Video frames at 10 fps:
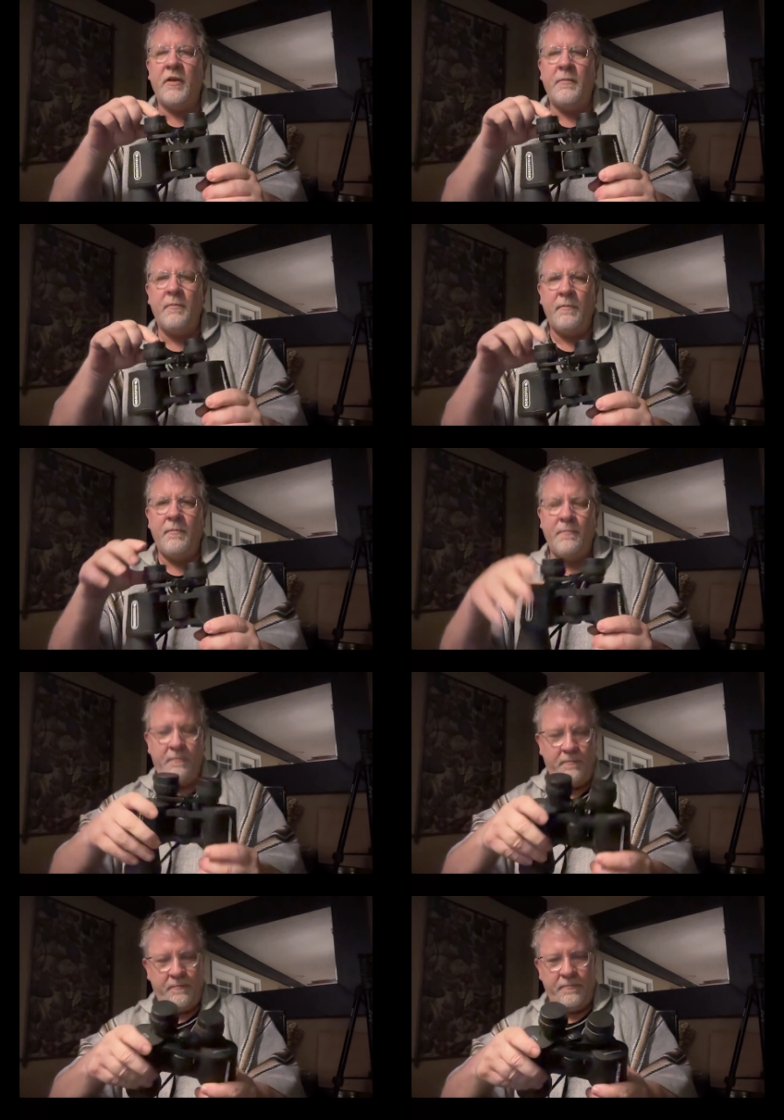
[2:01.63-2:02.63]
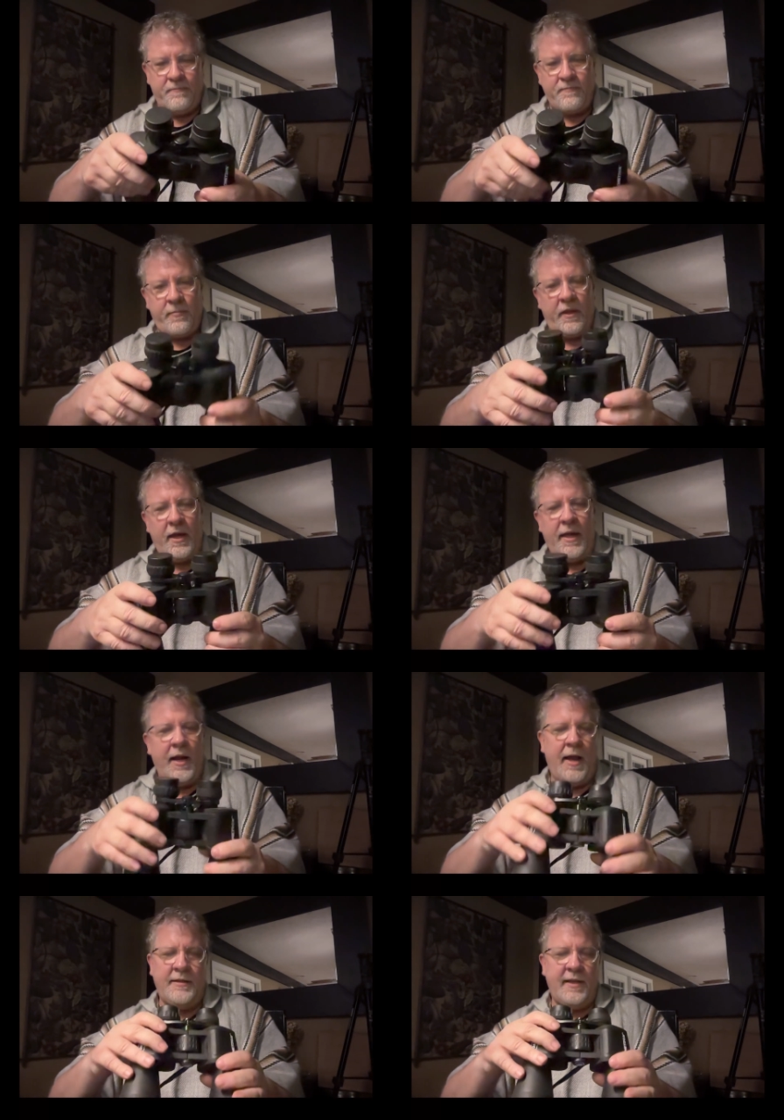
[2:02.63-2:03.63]
them. And
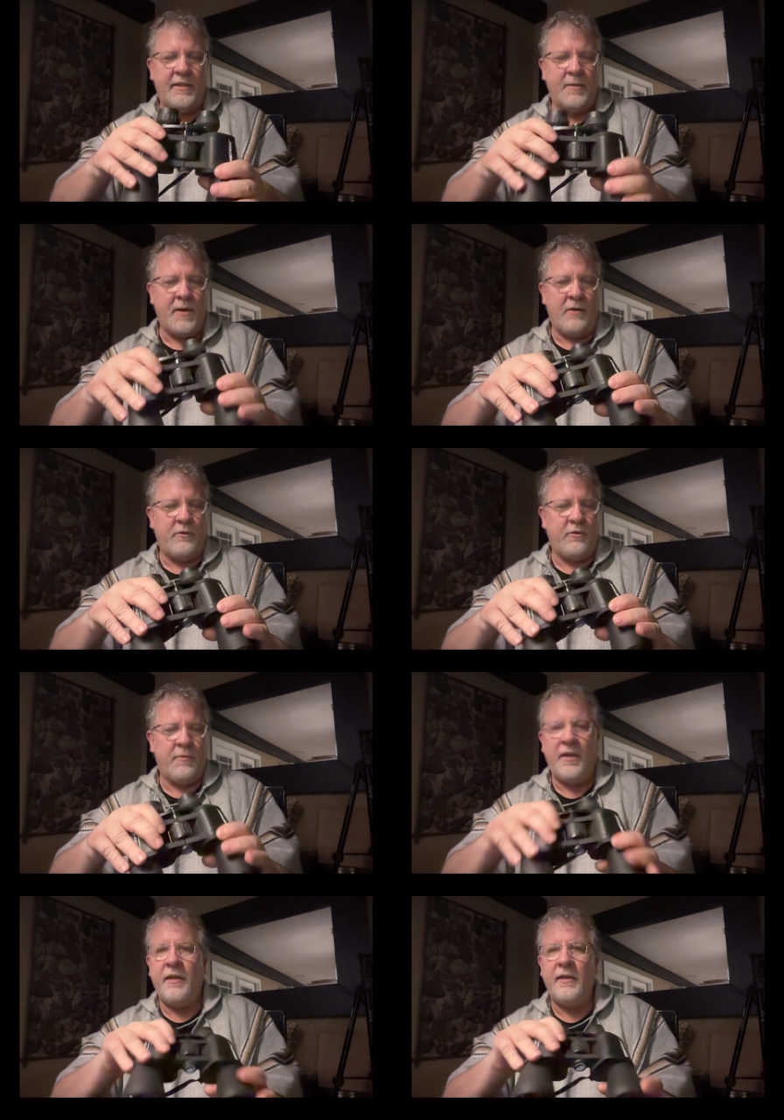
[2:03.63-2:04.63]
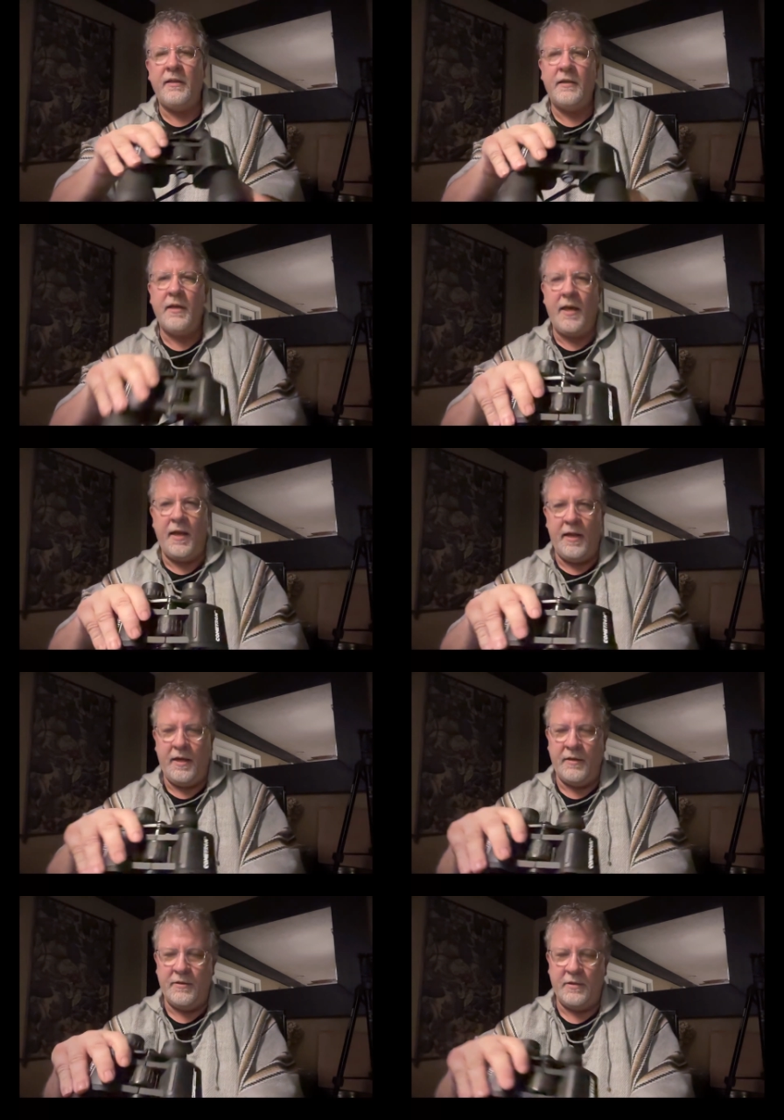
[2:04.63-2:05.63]
I take them out with me
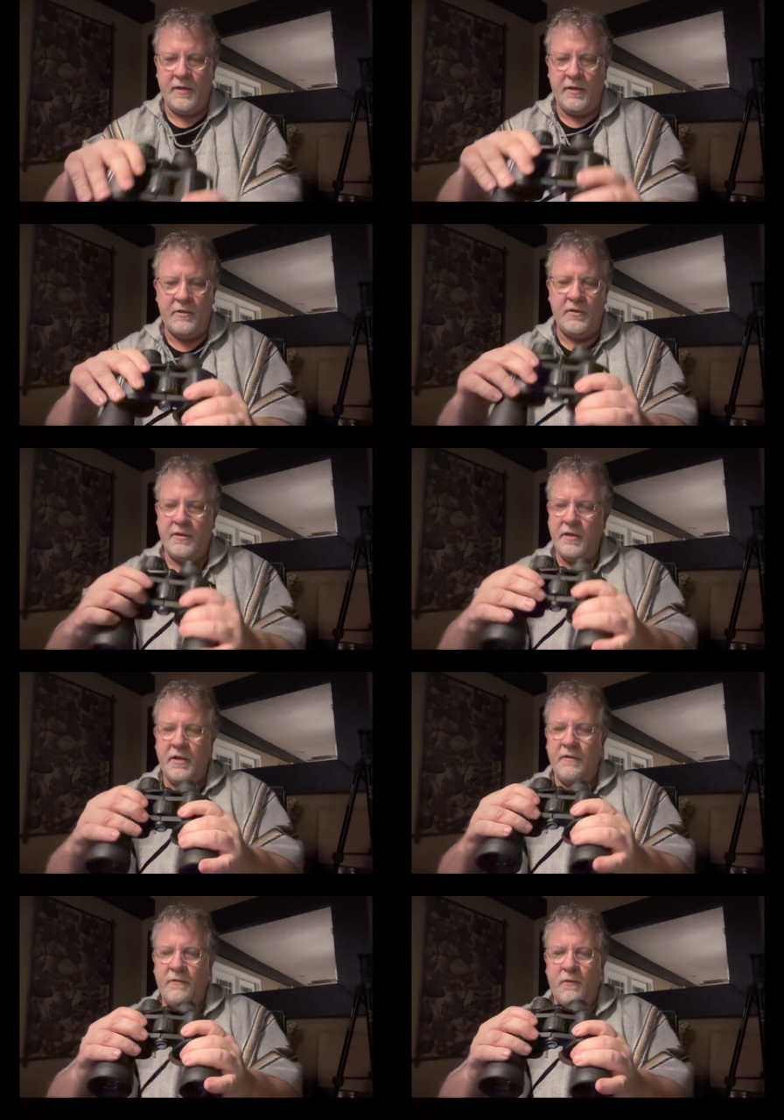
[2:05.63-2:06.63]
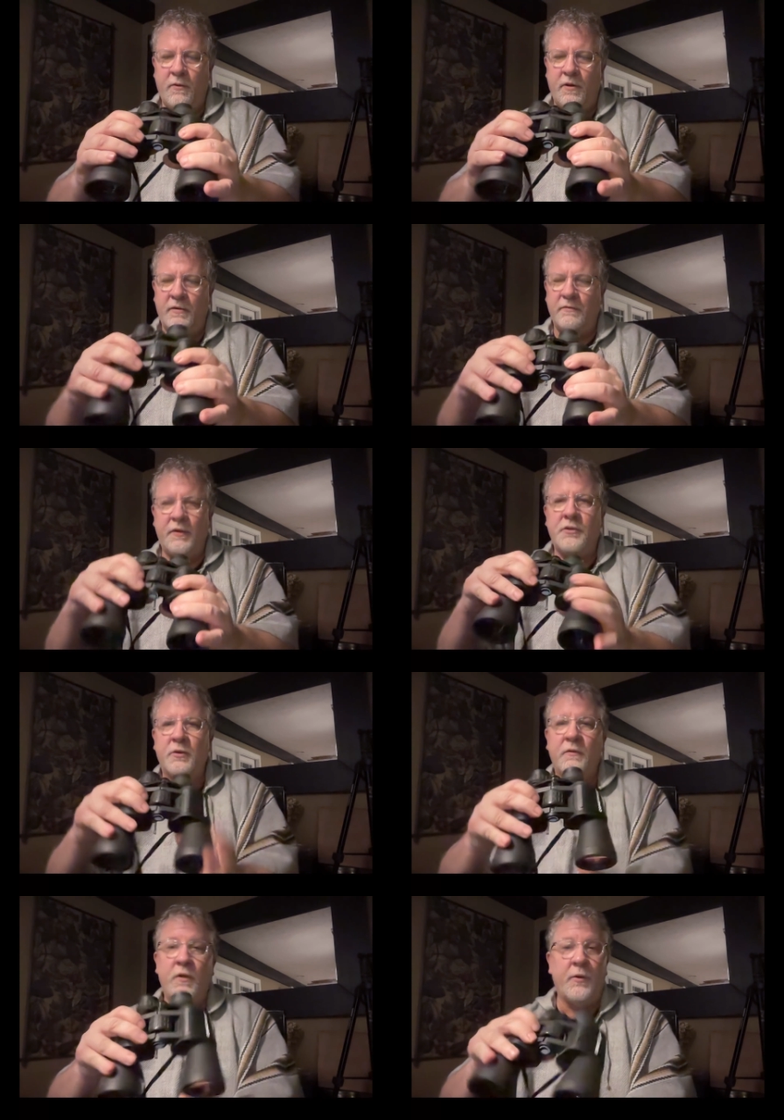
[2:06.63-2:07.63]
and uh, for
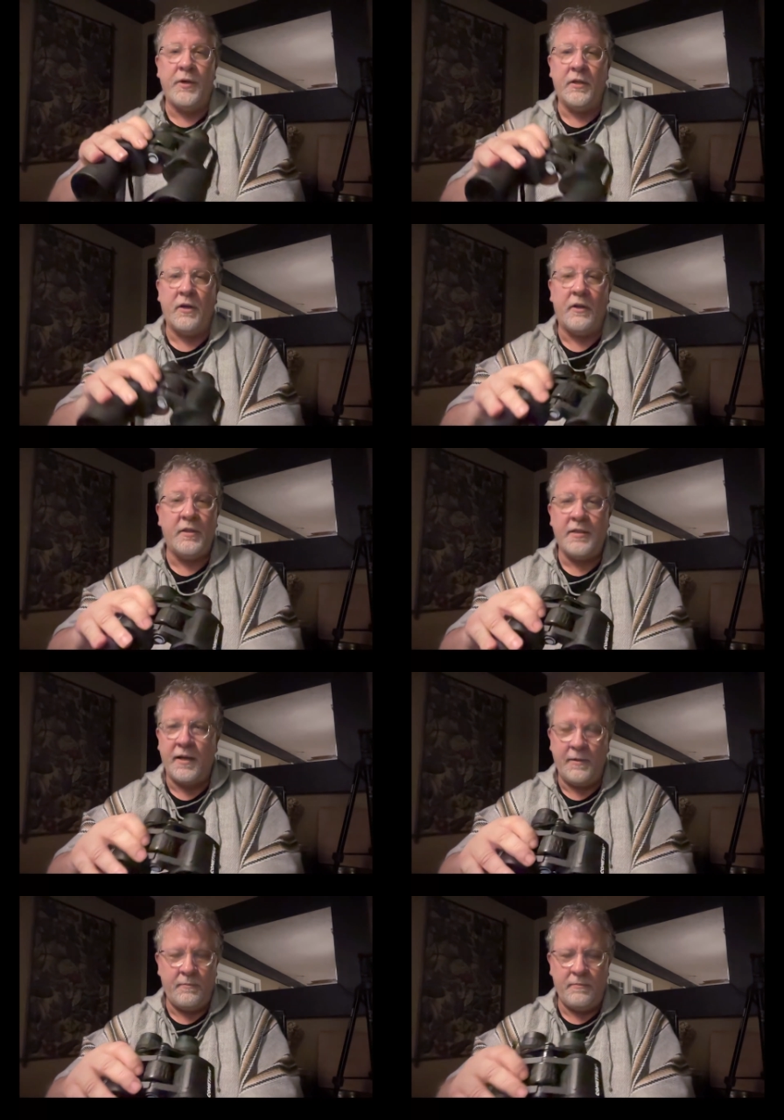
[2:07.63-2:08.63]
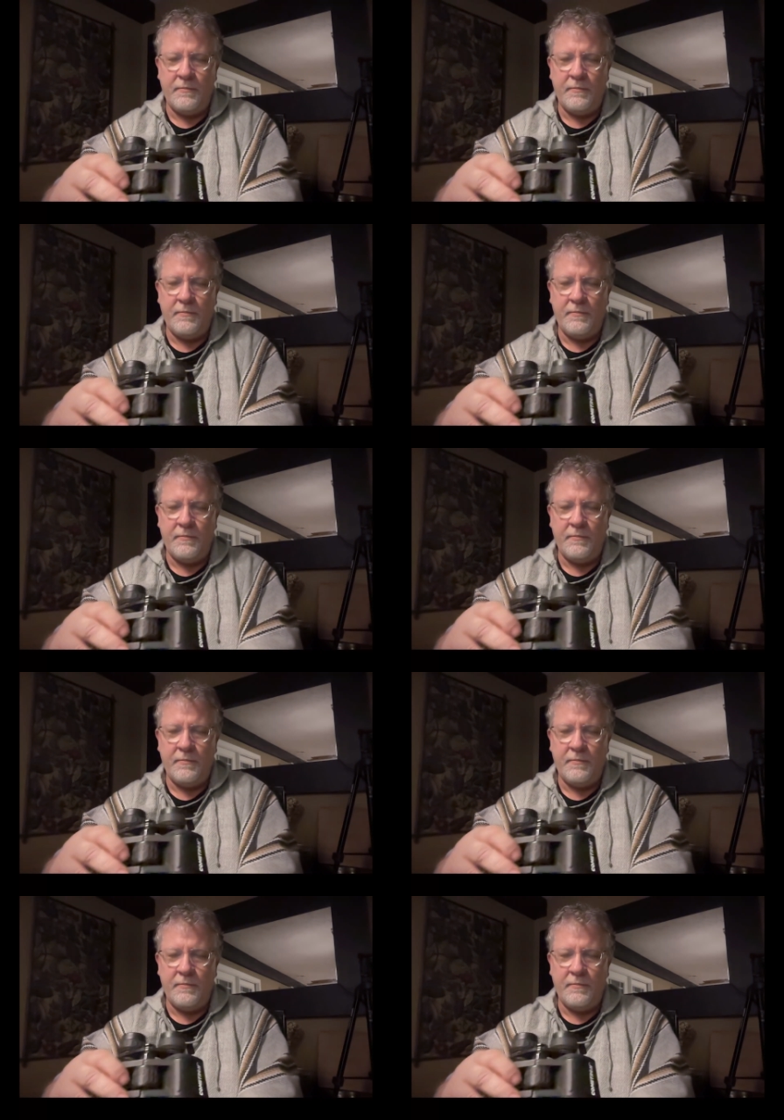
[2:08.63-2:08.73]
visual viewing all the time.